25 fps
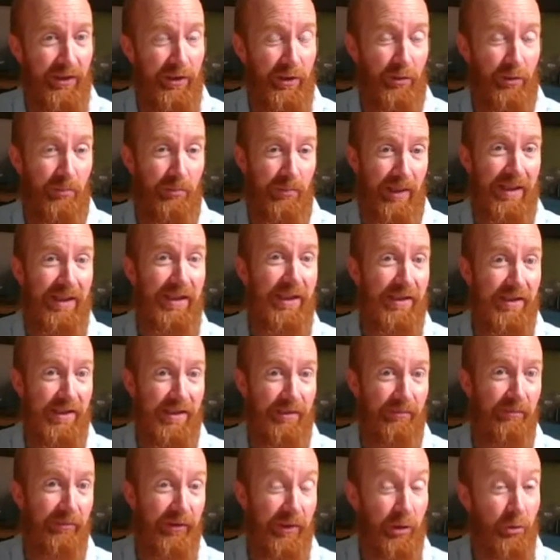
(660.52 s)
you're making
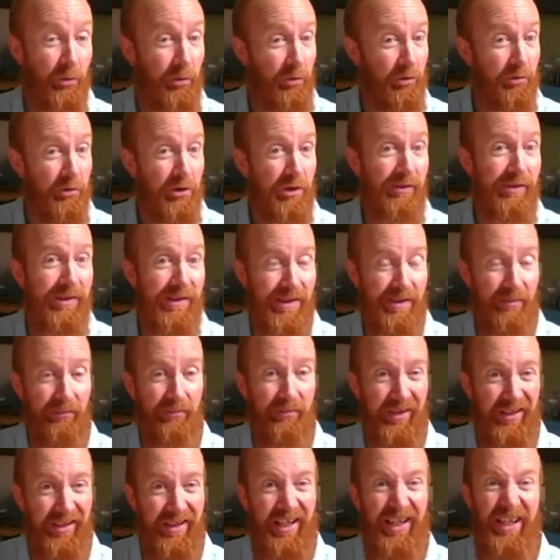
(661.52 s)
something or you're doing
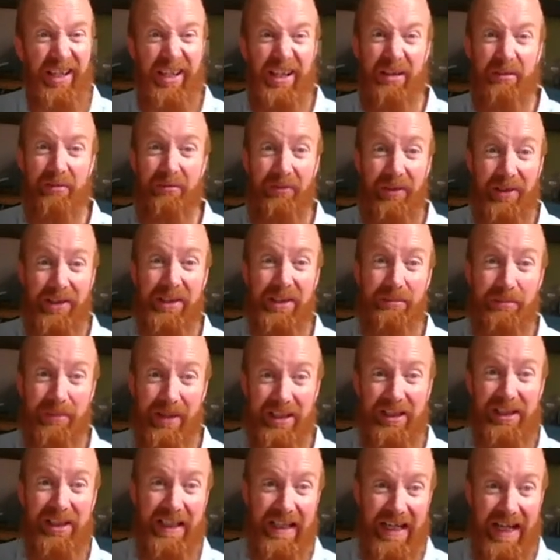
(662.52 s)
something
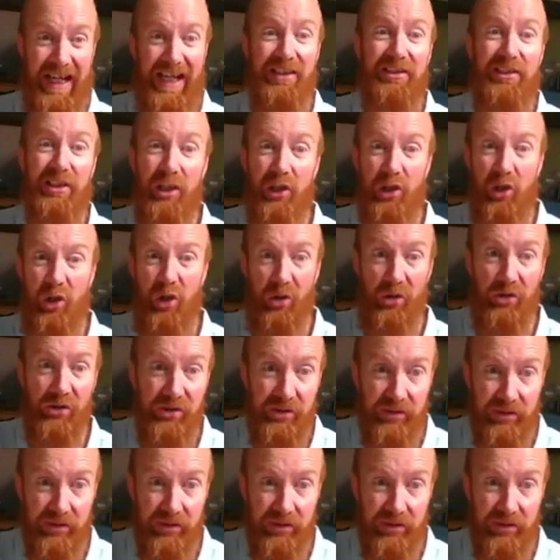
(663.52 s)
fundamentally at a loss